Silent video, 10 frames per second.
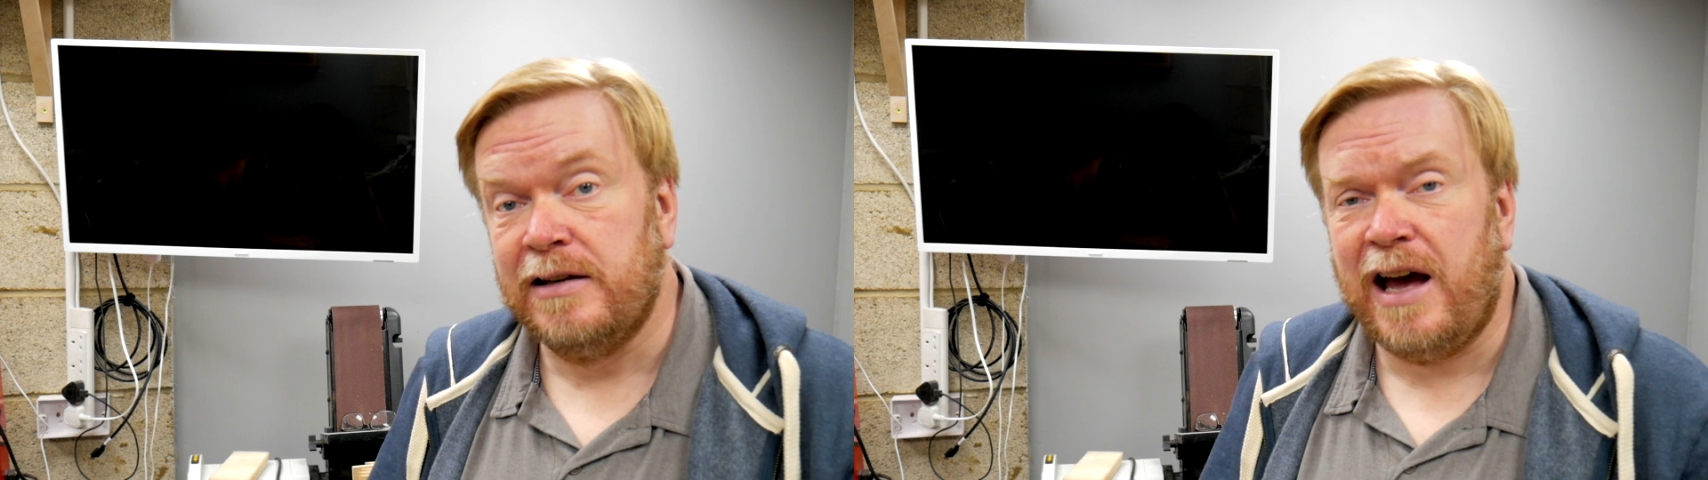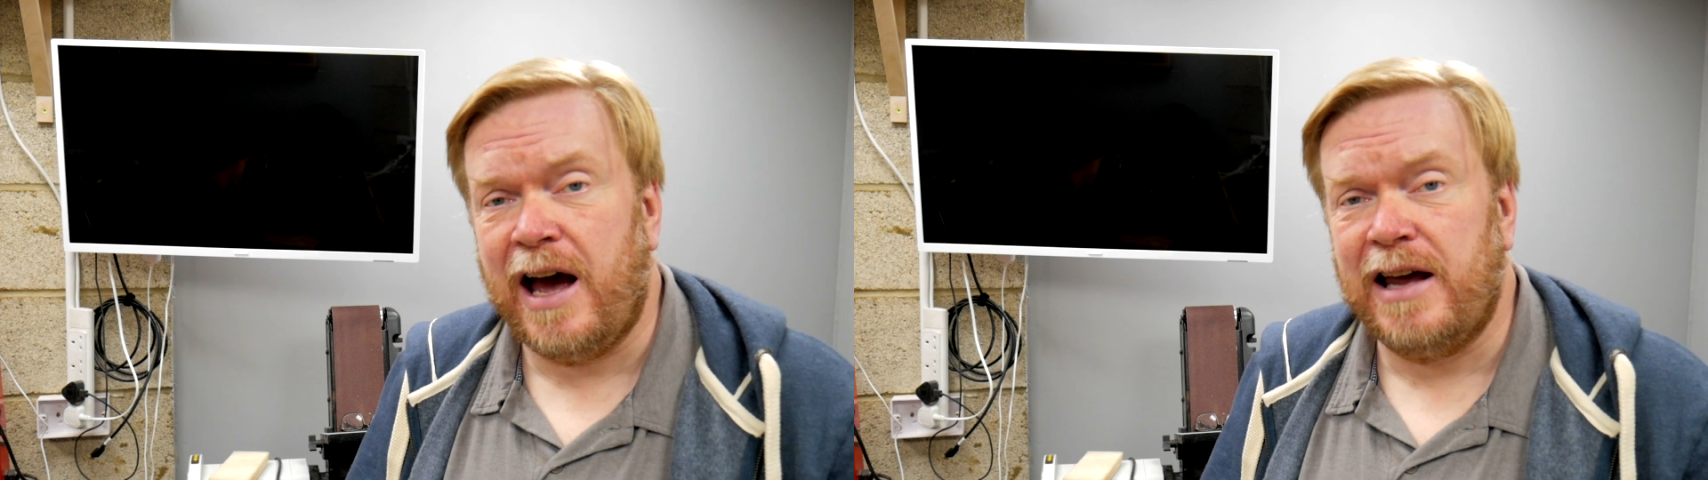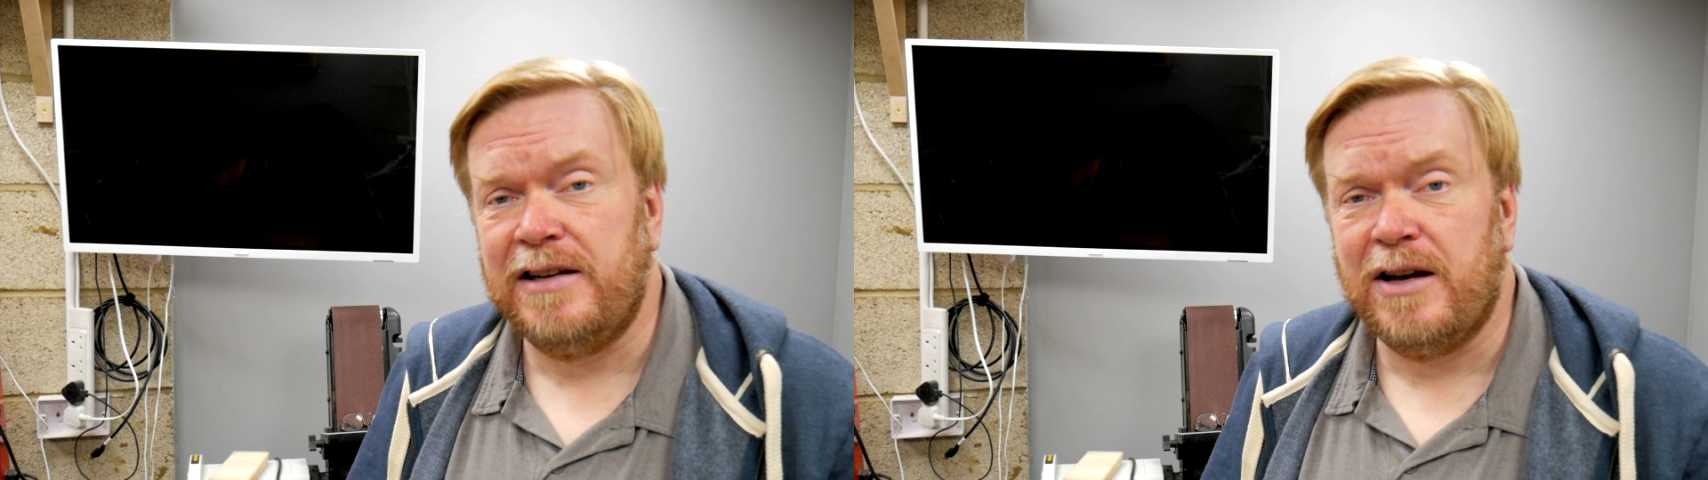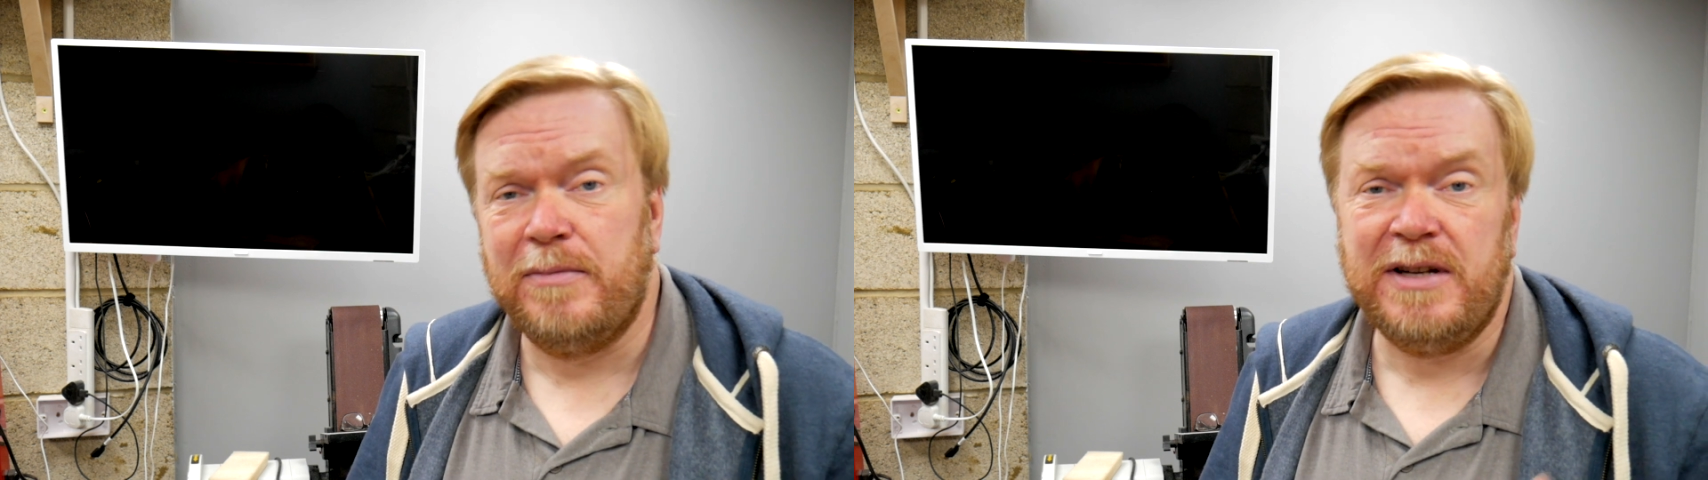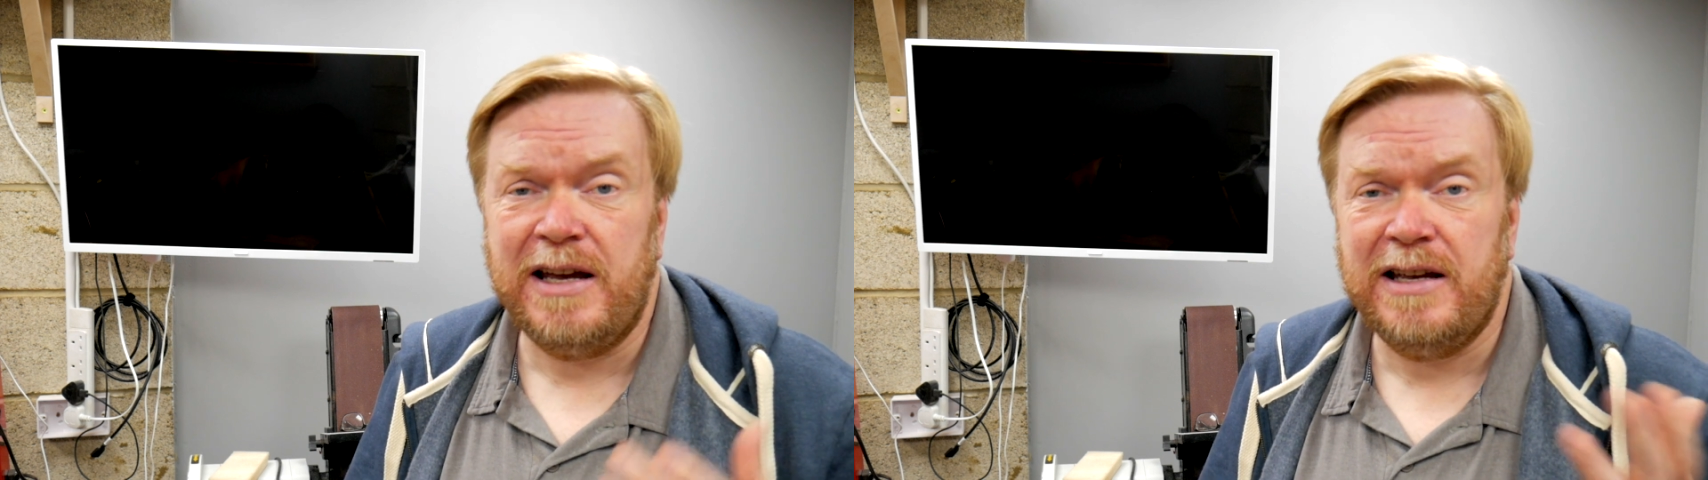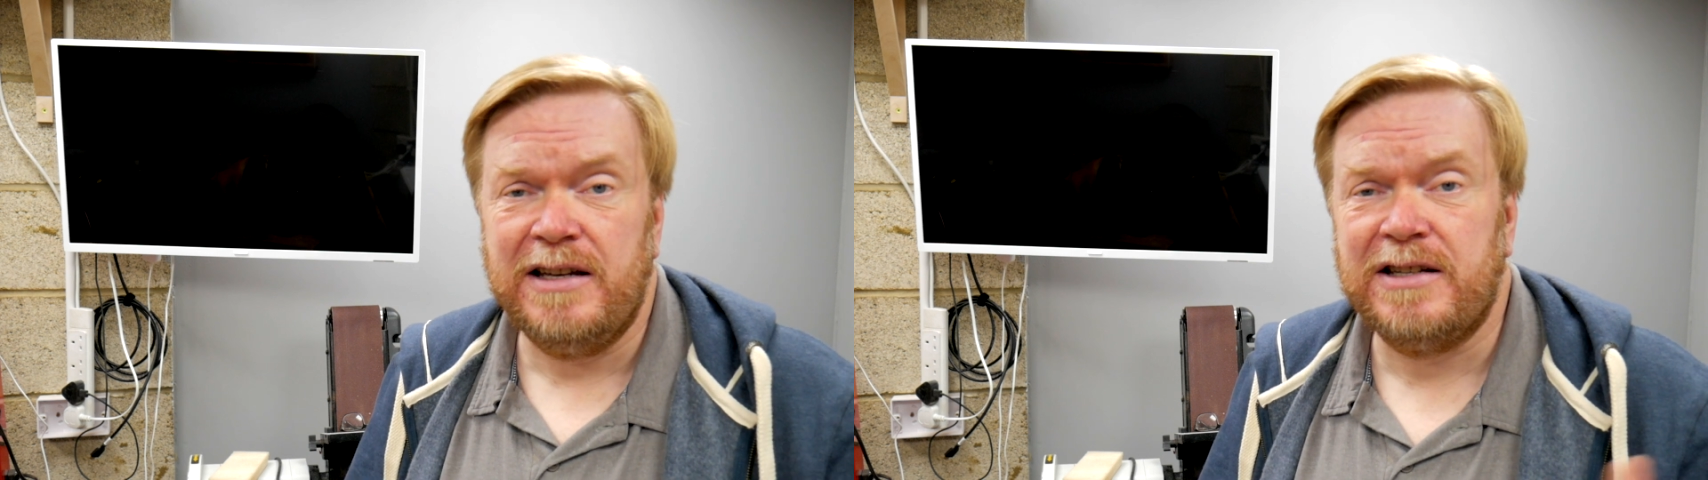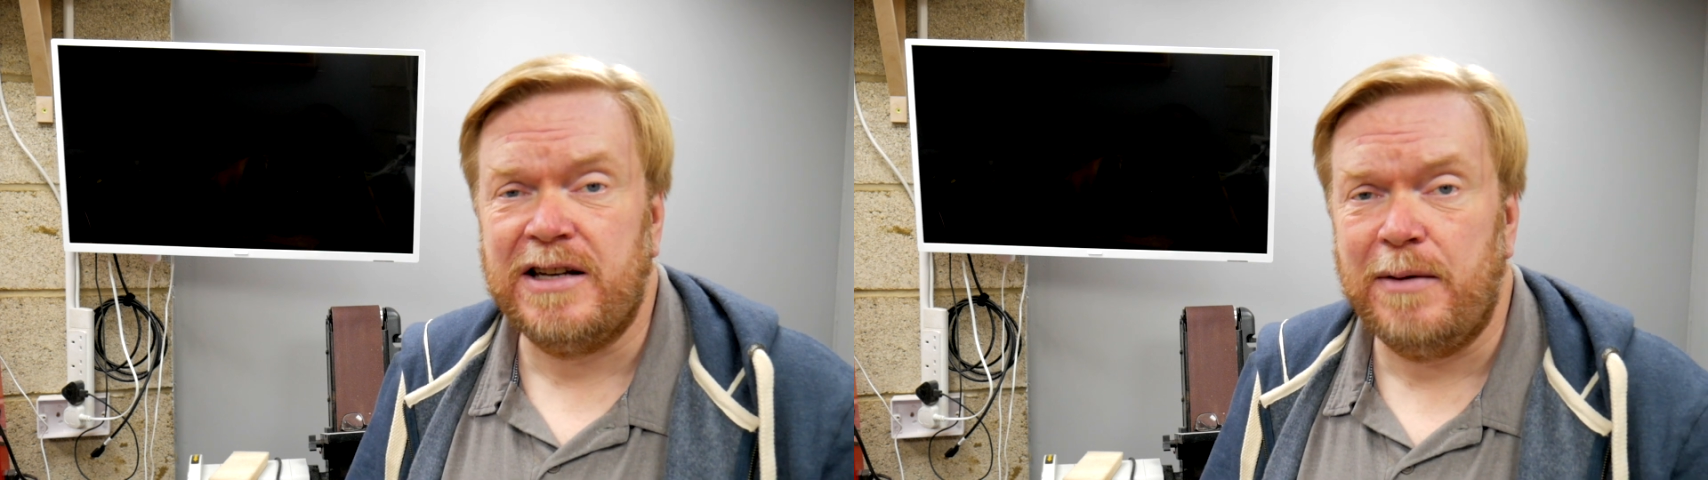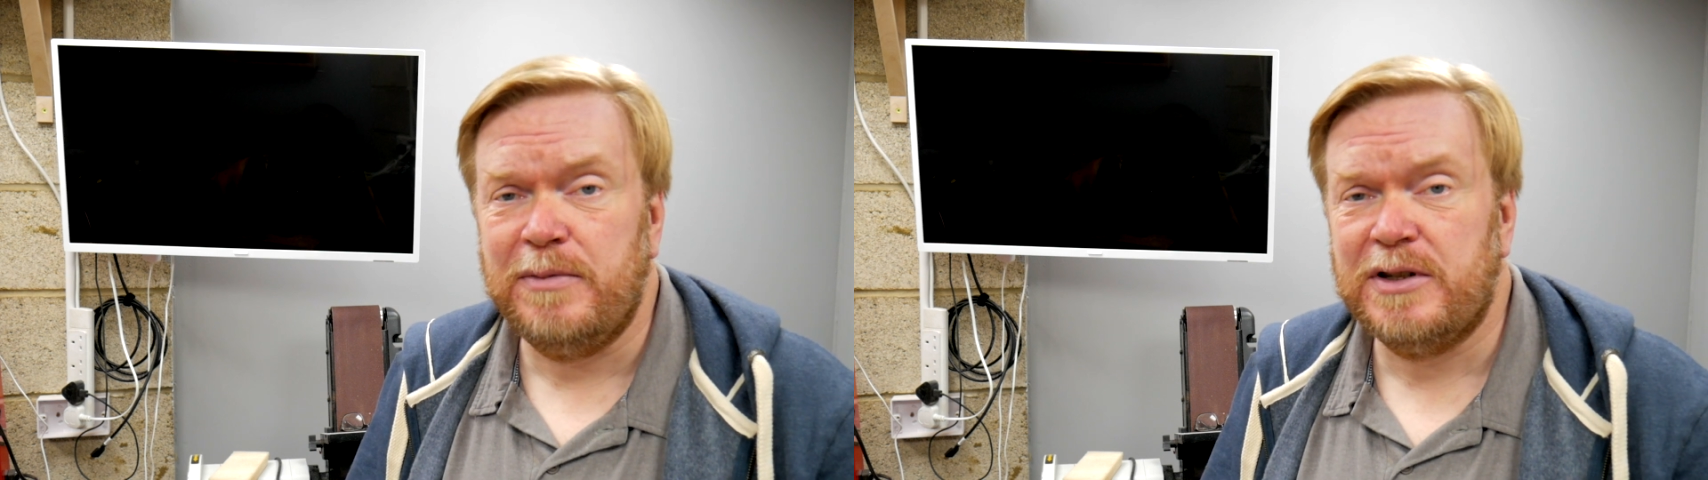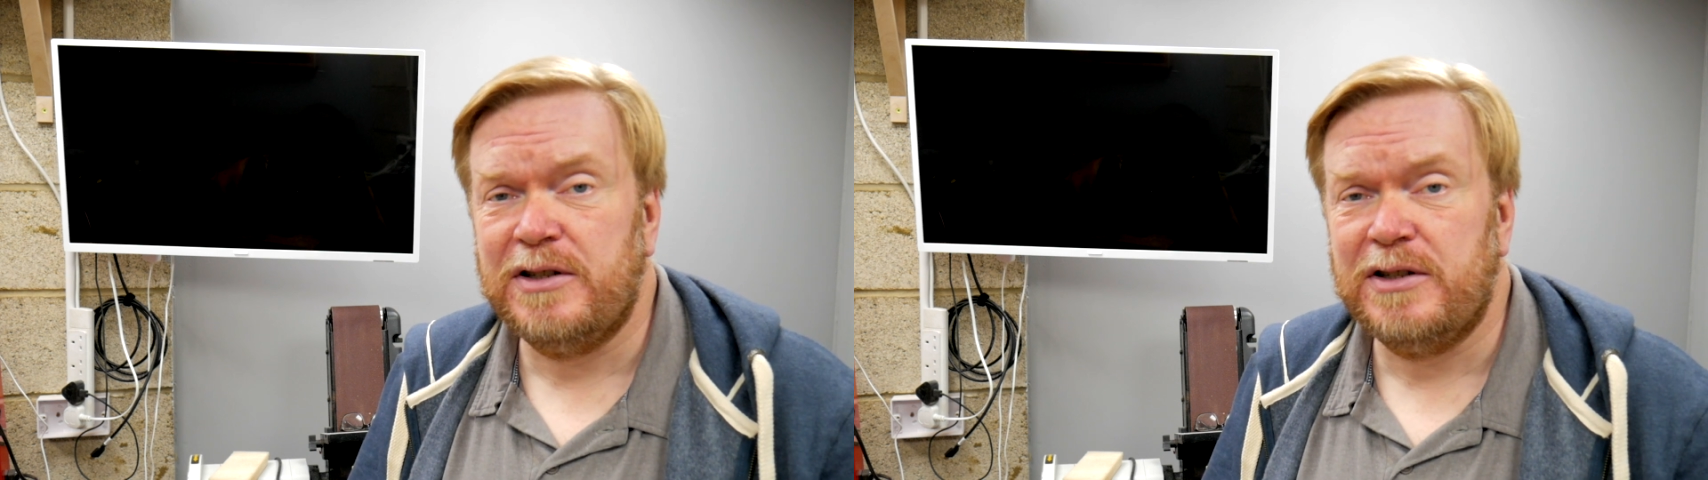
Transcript: and I'm taking steps